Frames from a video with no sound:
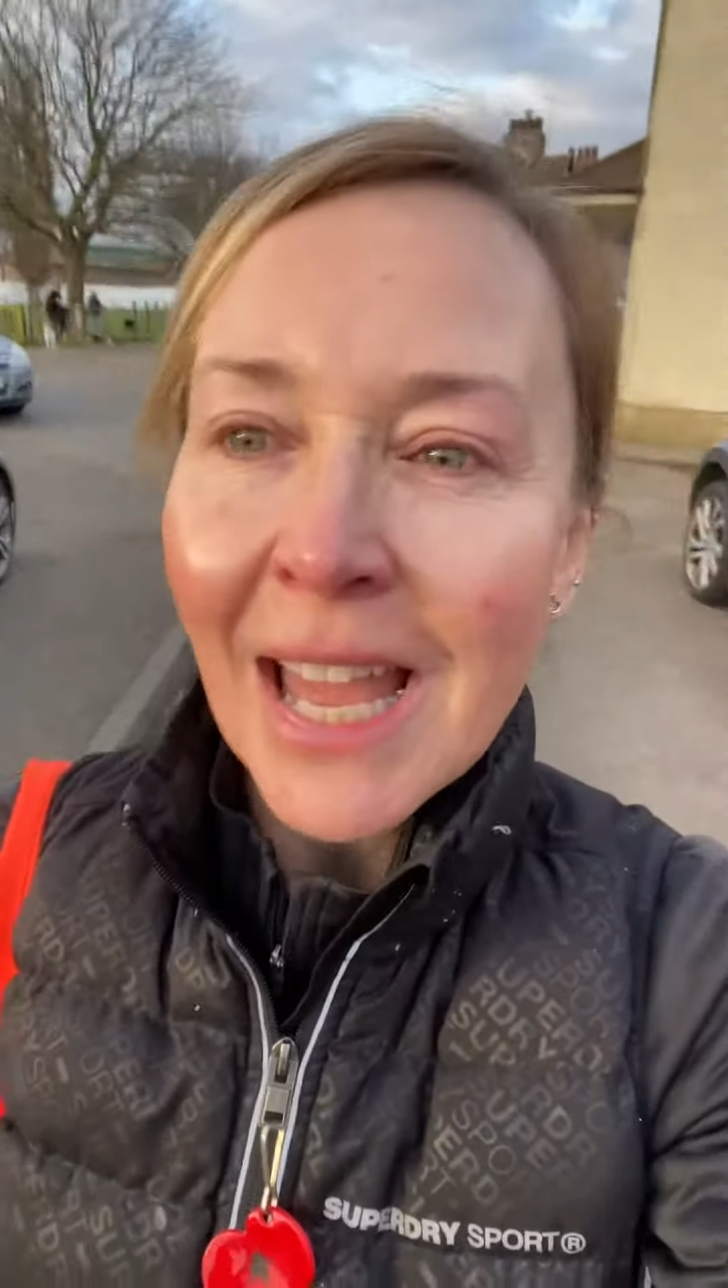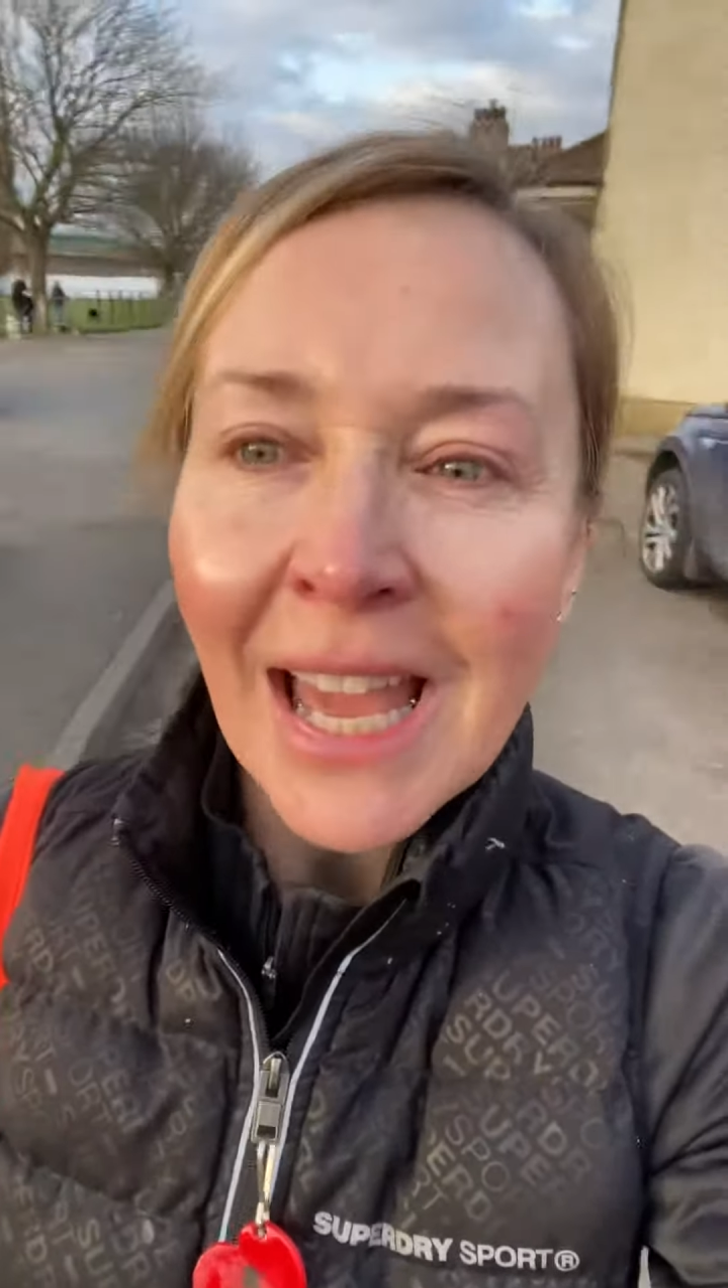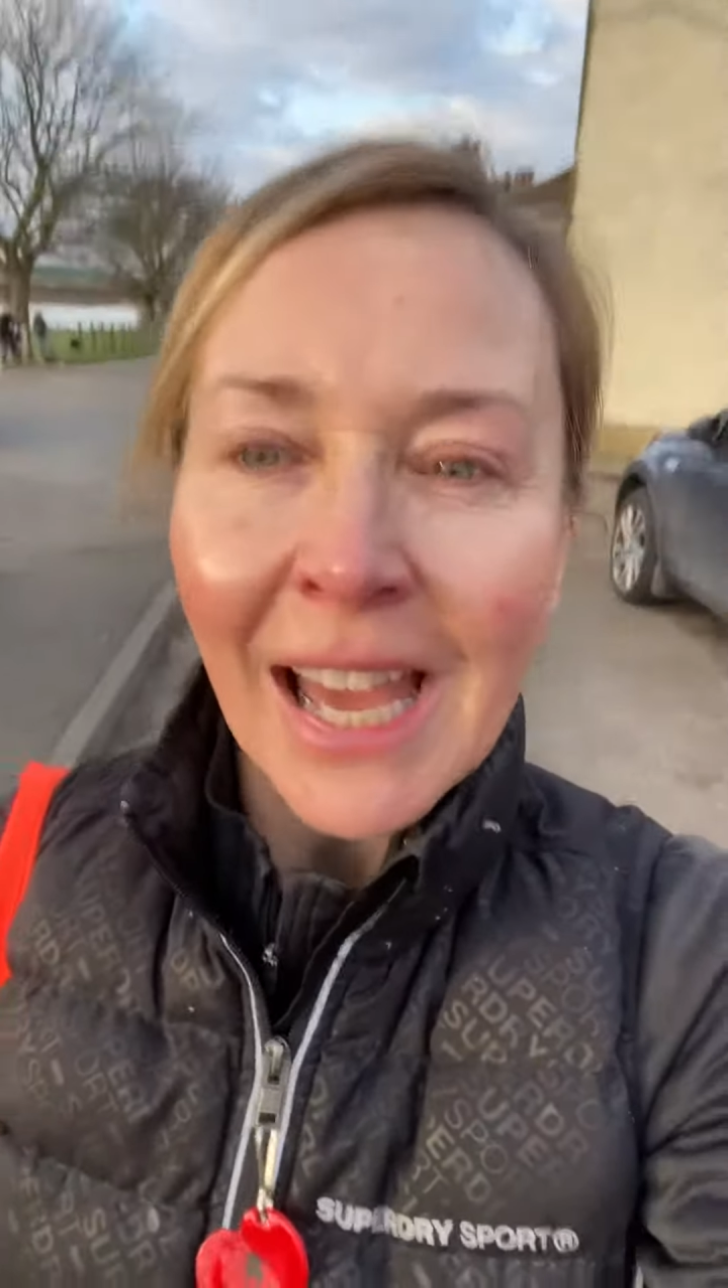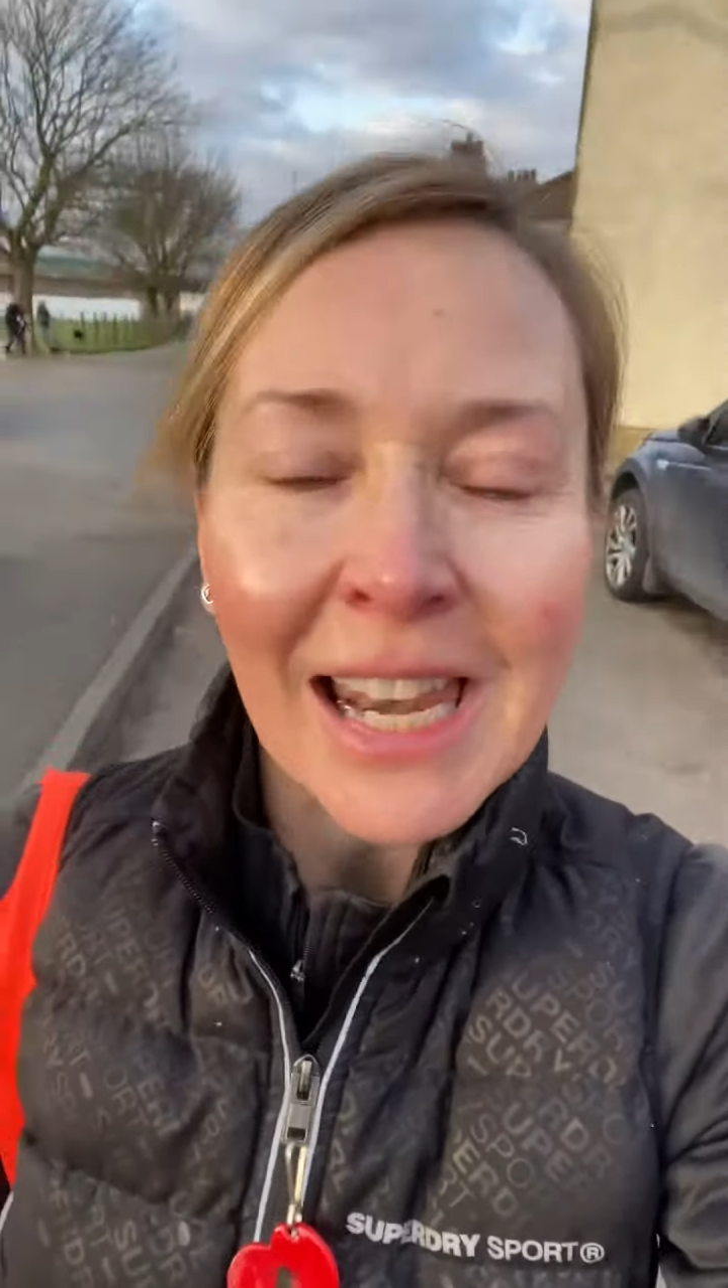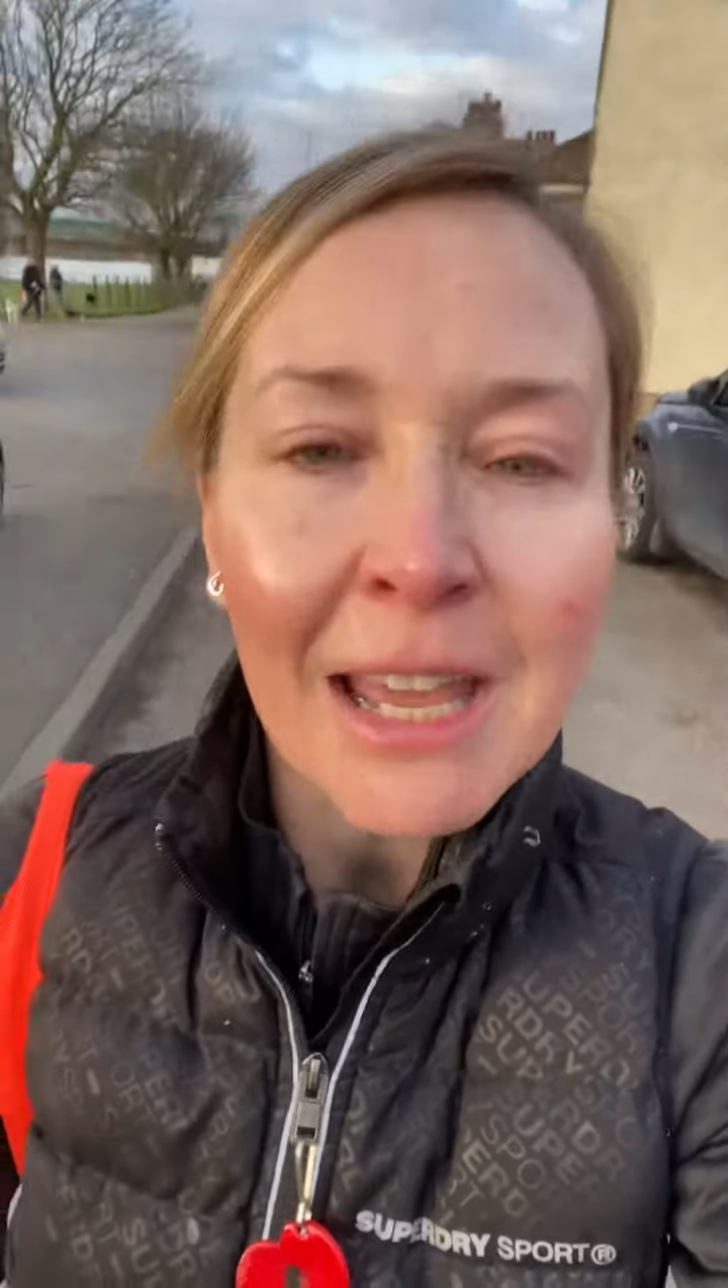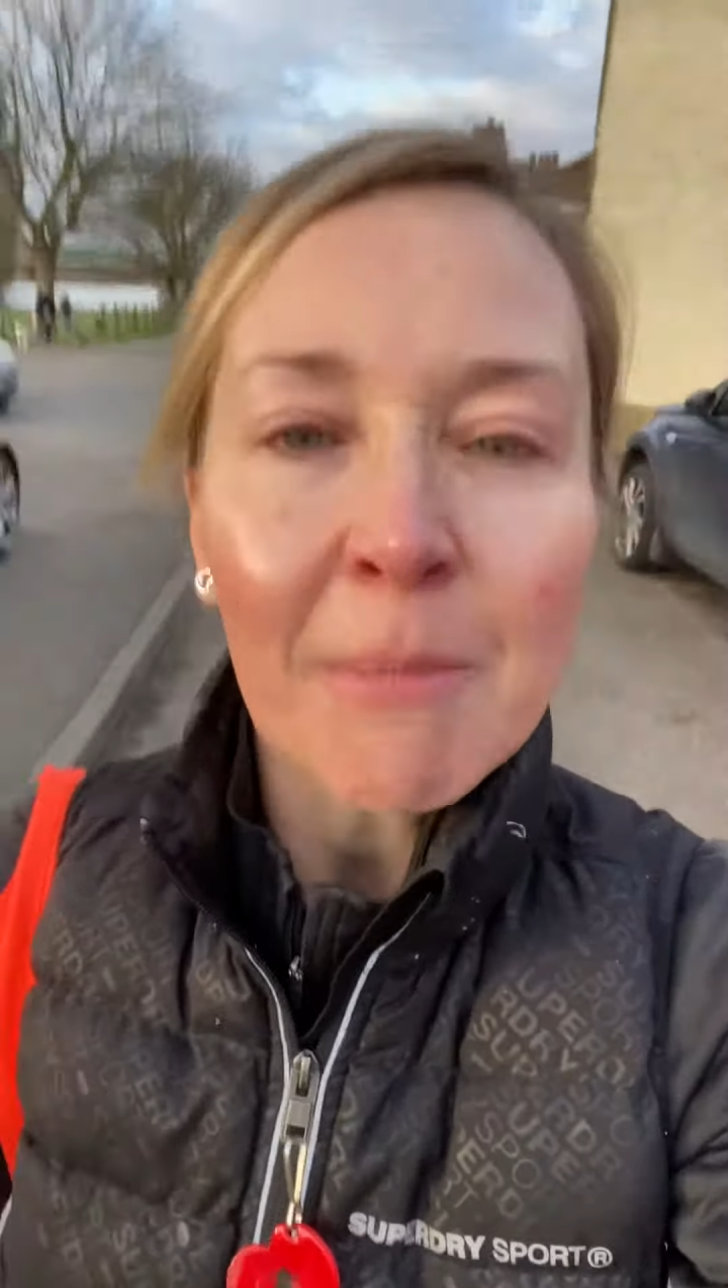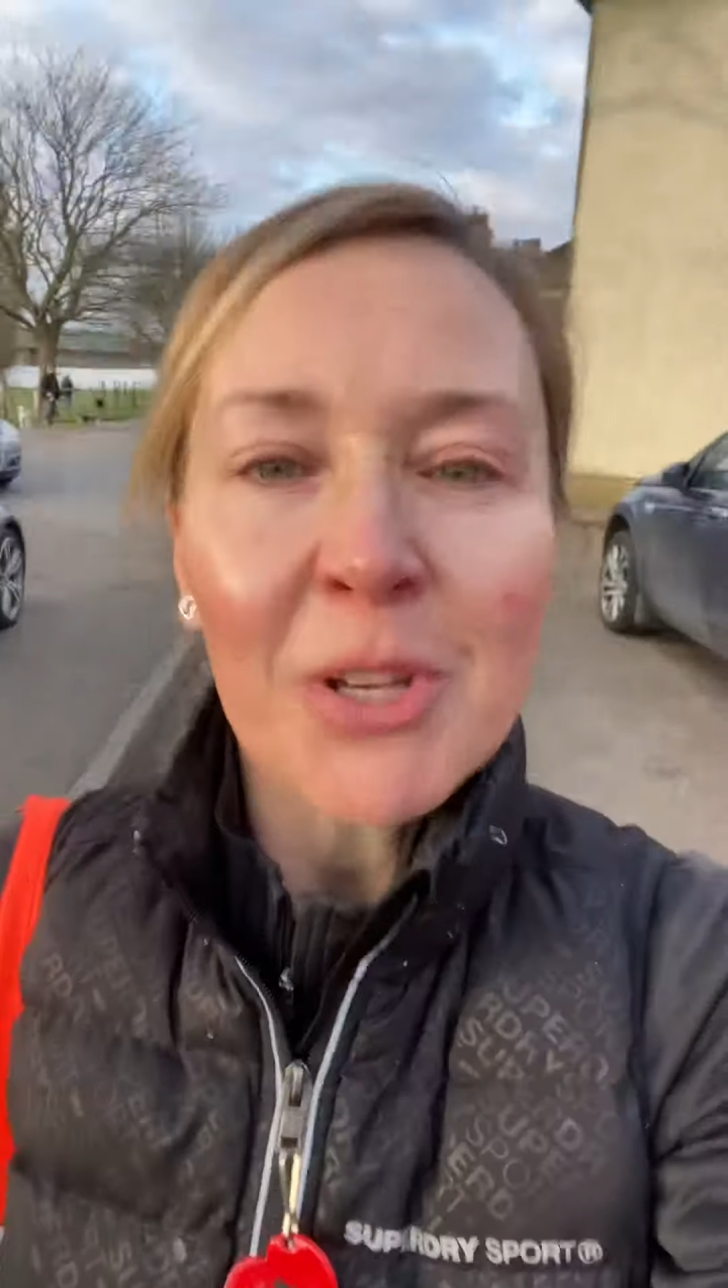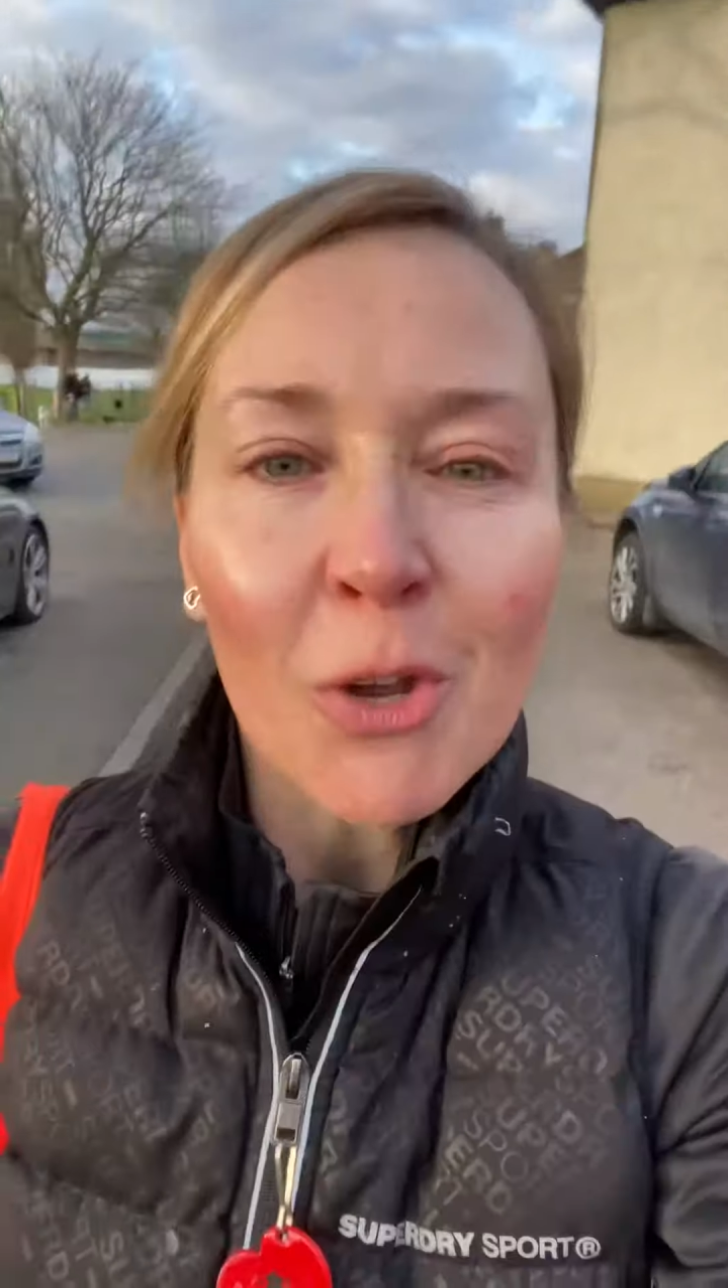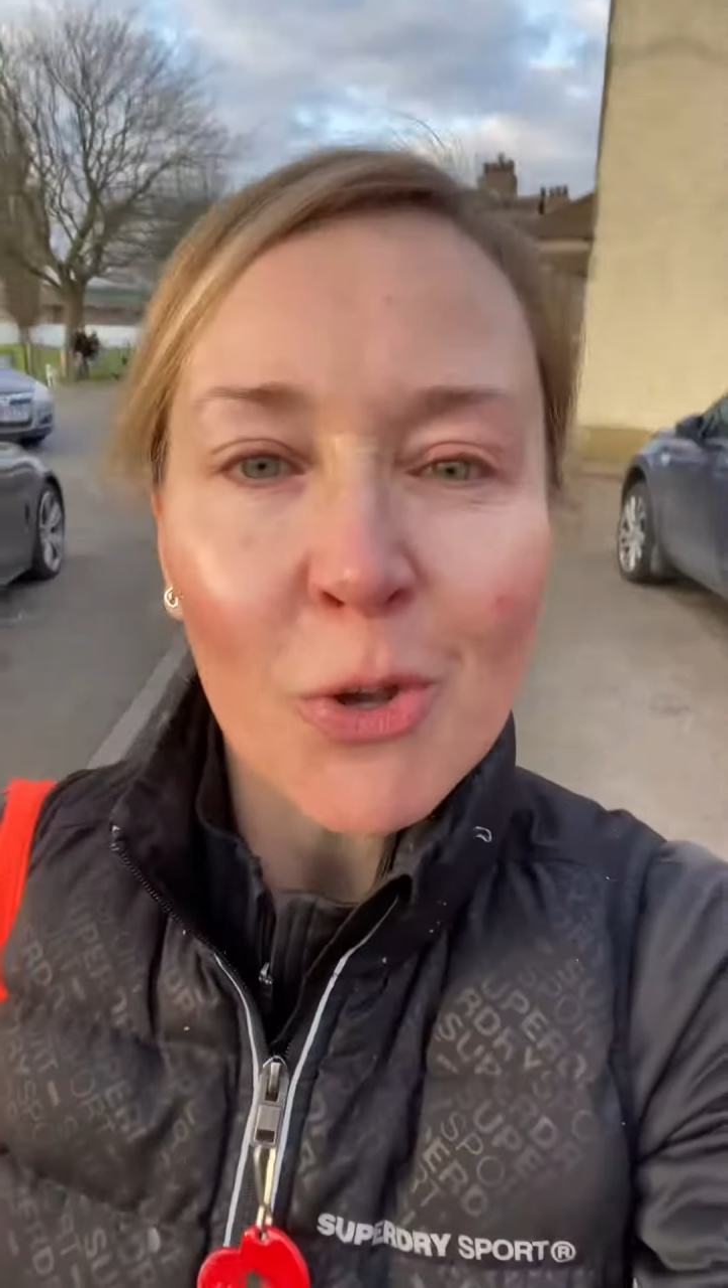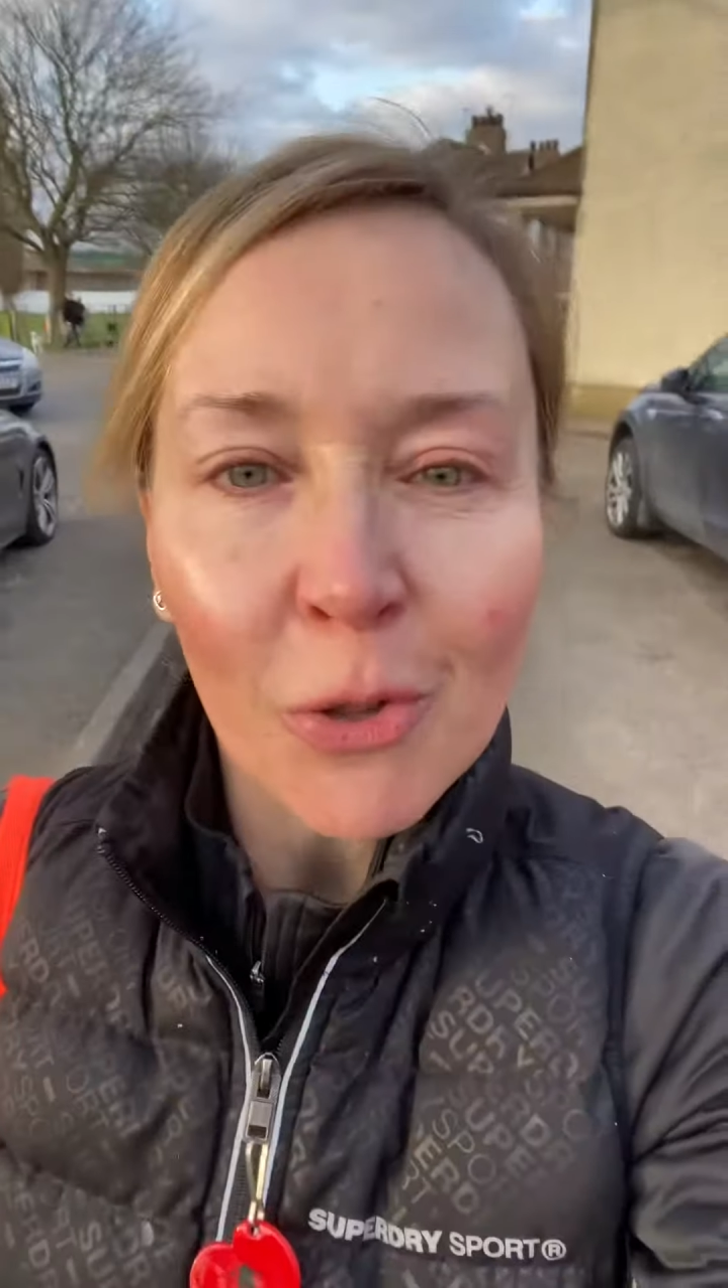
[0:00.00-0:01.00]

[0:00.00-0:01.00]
and let me know your